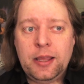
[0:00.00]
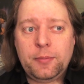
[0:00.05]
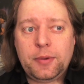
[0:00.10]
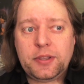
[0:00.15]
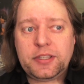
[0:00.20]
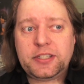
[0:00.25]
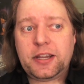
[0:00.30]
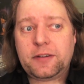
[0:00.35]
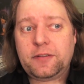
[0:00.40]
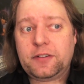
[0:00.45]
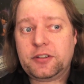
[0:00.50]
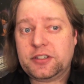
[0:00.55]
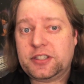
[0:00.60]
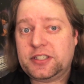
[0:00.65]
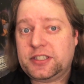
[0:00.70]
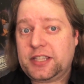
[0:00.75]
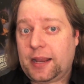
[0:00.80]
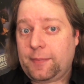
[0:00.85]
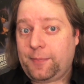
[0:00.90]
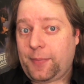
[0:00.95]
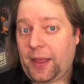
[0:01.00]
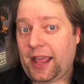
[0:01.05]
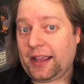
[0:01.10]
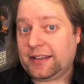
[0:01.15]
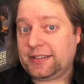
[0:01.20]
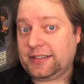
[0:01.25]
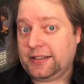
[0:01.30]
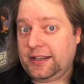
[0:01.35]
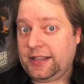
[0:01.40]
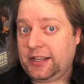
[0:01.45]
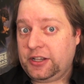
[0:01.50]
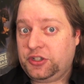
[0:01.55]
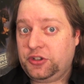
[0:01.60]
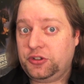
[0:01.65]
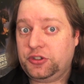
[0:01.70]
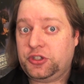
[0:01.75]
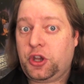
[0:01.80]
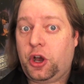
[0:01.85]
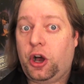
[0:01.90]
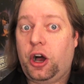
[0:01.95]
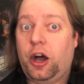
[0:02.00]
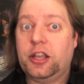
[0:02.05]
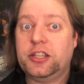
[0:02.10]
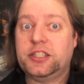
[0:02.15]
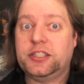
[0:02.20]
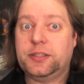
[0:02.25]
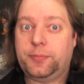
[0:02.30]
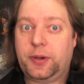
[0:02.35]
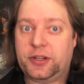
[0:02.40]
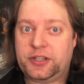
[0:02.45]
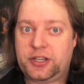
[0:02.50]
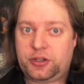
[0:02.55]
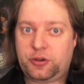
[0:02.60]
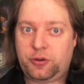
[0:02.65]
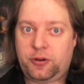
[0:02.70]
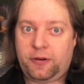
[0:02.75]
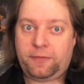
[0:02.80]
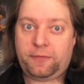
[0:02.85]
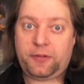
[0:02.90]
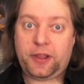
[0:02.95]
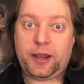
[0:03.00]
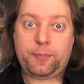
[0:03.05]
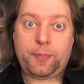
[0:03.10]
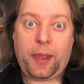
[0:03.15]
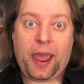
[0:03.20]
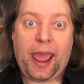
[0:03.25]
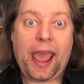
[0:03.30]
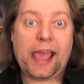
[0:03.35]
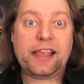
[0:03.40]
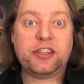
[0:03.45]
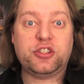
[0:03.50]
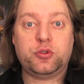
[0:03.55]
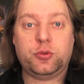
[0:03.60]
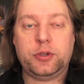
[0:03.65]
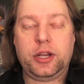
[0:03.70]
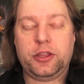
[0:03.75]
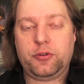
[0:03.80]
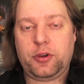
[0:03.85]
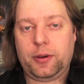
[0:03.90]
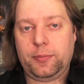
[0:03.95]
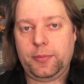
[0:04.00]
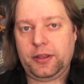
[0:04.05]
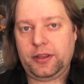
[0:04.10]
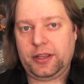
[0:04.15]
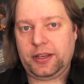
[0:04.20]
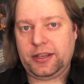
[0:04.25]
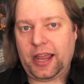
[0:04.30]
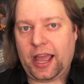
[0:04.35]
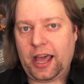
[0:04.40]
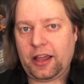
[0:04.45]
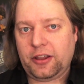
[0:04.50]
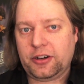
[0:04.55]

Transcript: but several setbacks and issues caused the budget to inflate past $23 million,